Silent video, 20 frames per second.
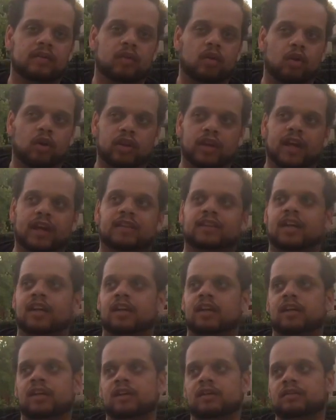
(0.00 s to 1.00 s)
or the
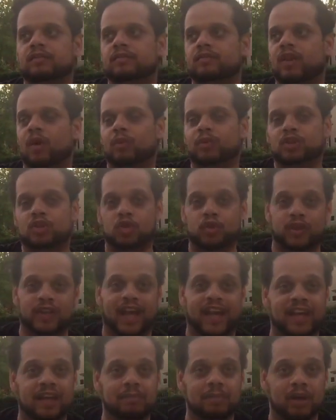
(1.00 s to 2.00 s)
identity that was
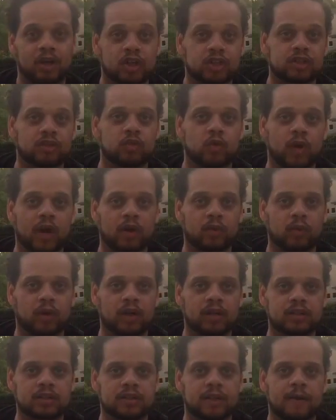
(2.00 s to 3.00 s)
created because of who I
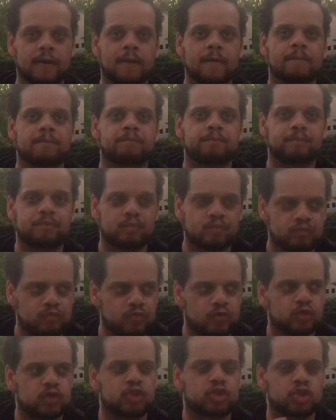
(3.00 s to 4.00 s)
was,
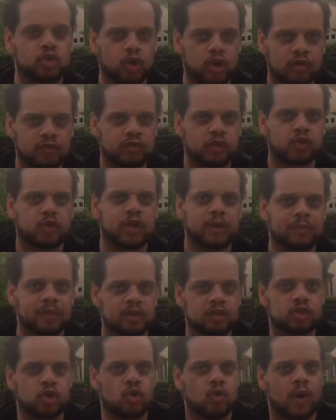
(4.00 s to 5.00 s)
sort of creeped
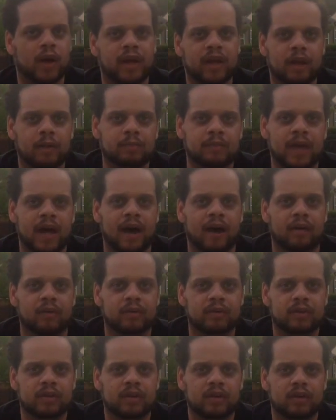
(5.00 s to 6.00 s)
into who I am now,
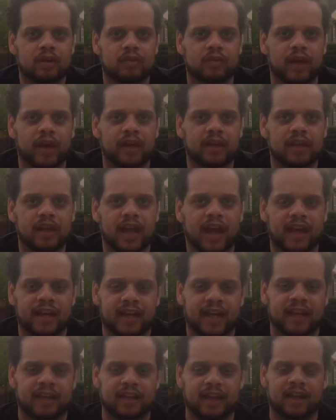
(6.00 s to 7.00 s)
right? And
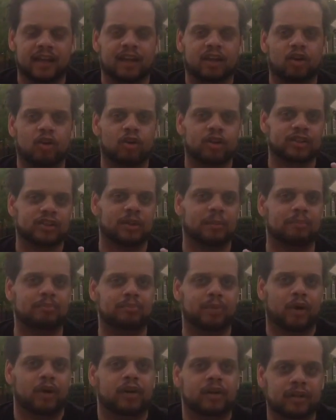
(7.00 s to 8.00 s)
it caused a
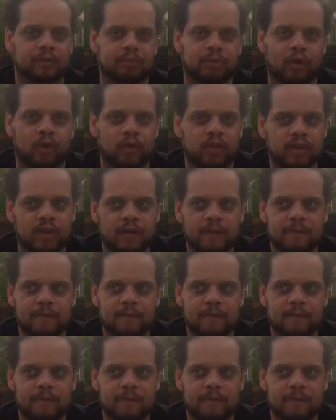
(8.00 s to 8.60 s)
burden, both